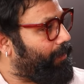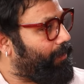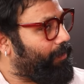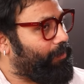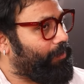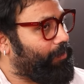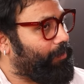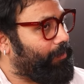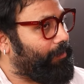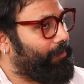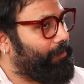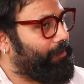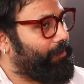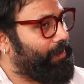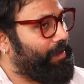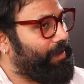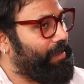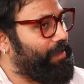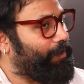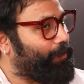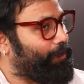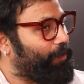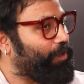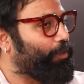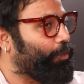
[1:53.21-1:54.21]
So,
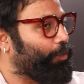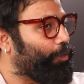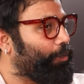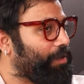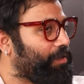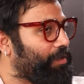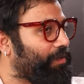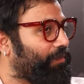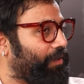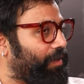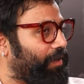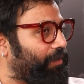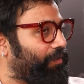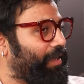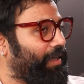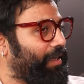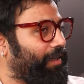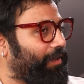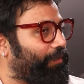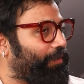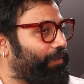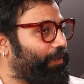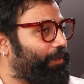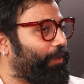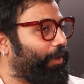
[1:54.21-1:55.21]
is it too much of a
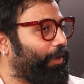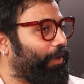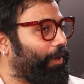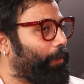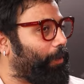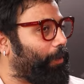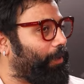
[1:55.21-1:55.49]
reveal if you talk